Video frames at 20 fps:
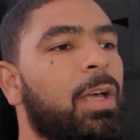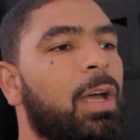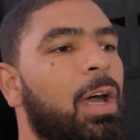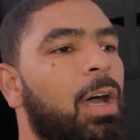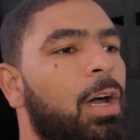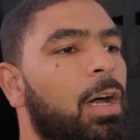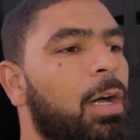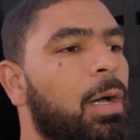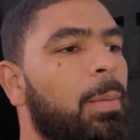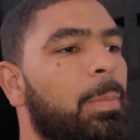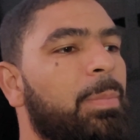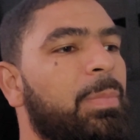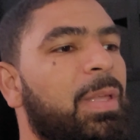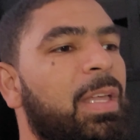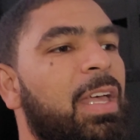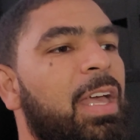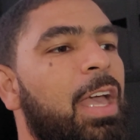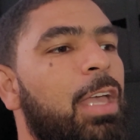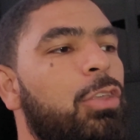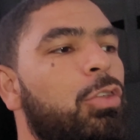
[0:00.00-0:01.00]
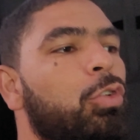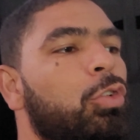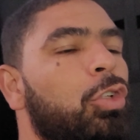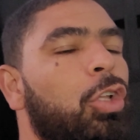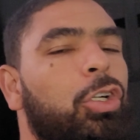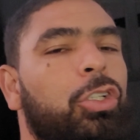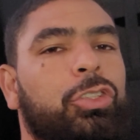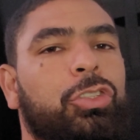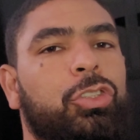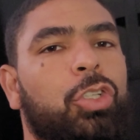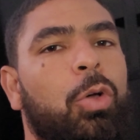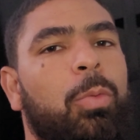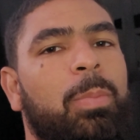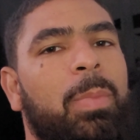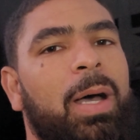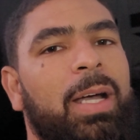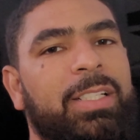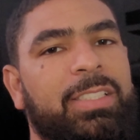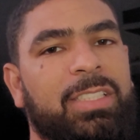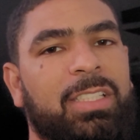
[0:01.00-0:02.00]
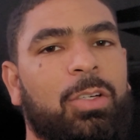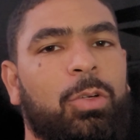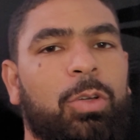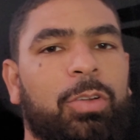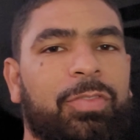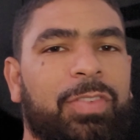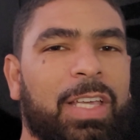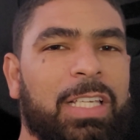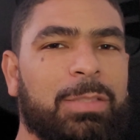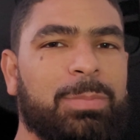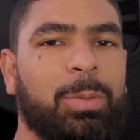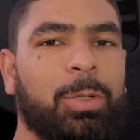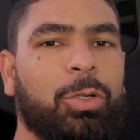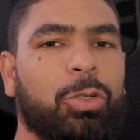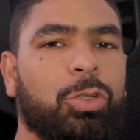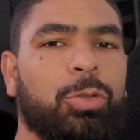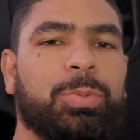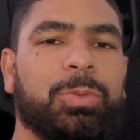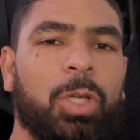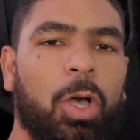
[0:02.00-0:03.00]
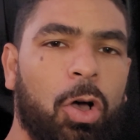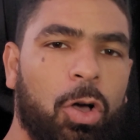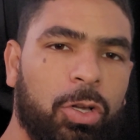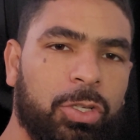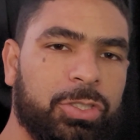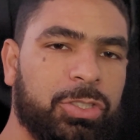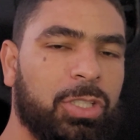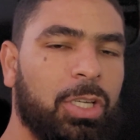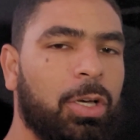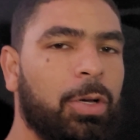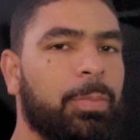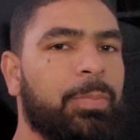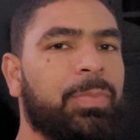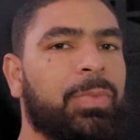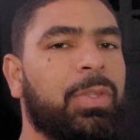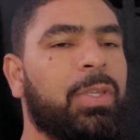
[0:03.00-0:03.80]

and you learn so much, and on the Facebook groups also.